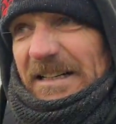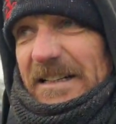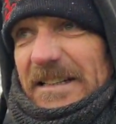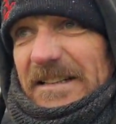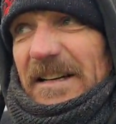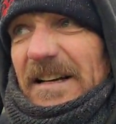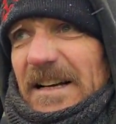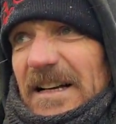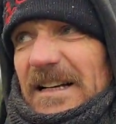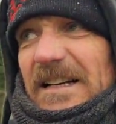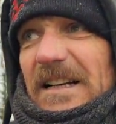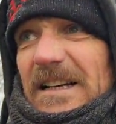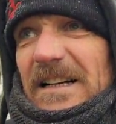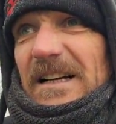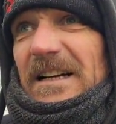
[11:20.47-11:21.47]
and uh,
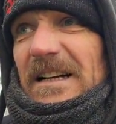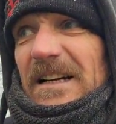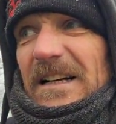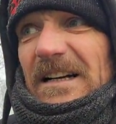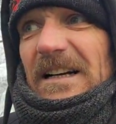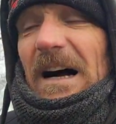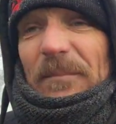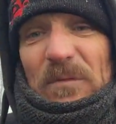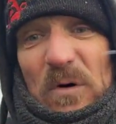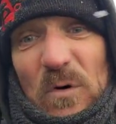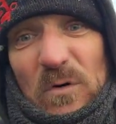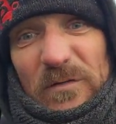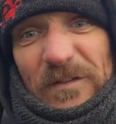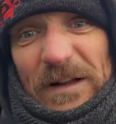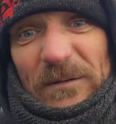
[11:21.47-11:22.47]
up
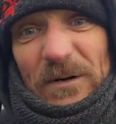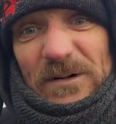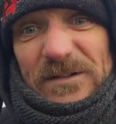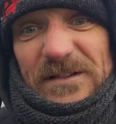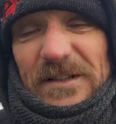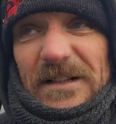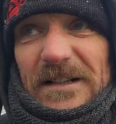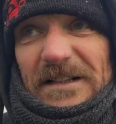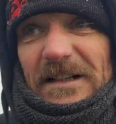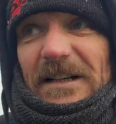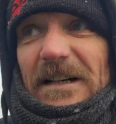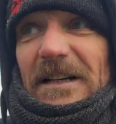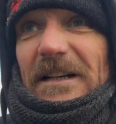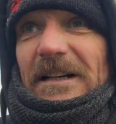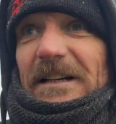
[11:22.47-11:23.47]
north that was.
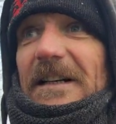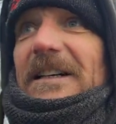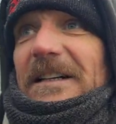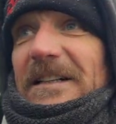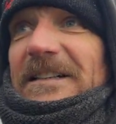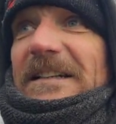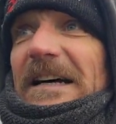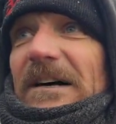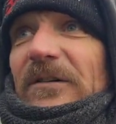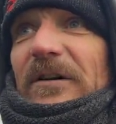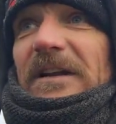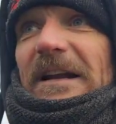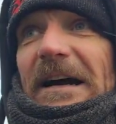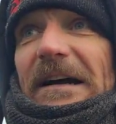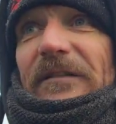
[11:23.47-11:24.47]
And now
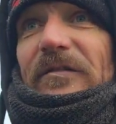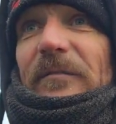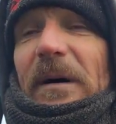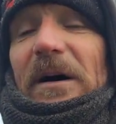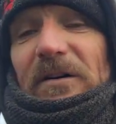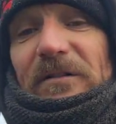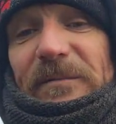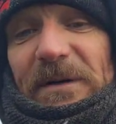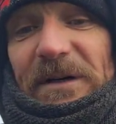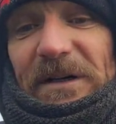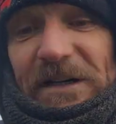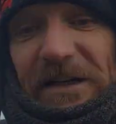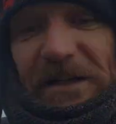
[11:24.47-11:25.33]
we're only an hour from home,